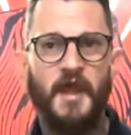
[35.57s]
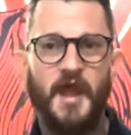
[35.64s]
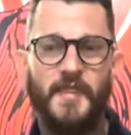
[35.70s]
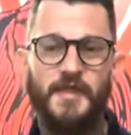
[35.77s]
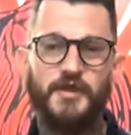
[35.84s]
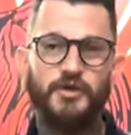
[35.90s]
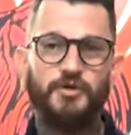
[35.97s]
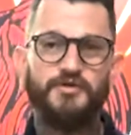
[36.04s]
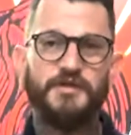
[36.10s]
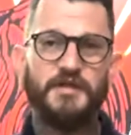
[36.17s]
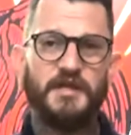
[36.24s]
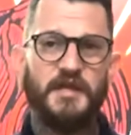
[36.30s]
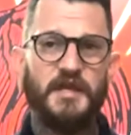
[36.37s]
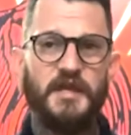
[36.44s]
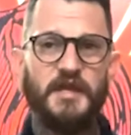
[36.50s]
and then
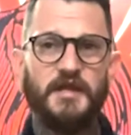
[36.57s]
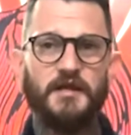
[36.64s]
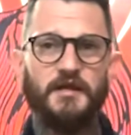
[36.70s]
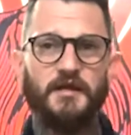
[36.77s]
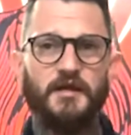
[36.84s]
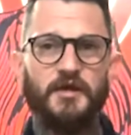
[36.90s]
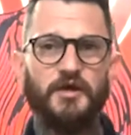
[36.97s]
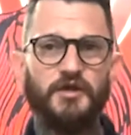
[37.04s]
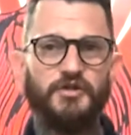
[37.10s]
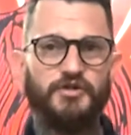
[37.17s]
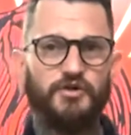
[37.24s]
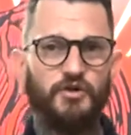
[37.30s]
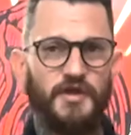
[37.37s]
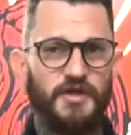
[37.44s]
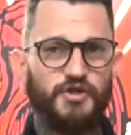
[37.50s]
using heat
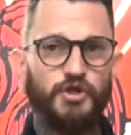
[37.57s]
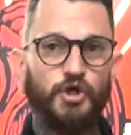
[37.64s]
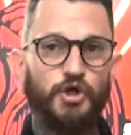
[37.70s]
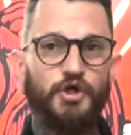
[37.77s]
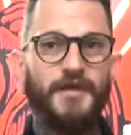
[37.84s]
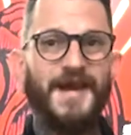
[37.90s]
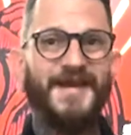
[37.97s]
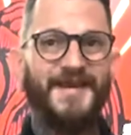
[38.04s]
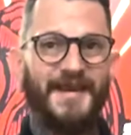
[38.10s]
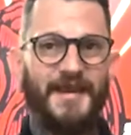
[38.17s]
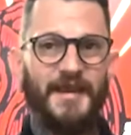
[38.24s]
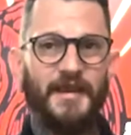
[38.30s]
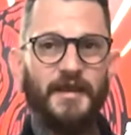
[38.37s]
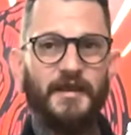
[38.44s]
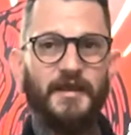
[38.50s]
to then turn that
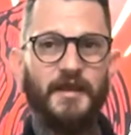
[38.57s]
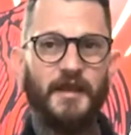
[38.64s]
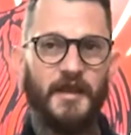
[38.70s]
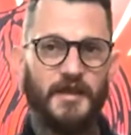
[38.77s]
ink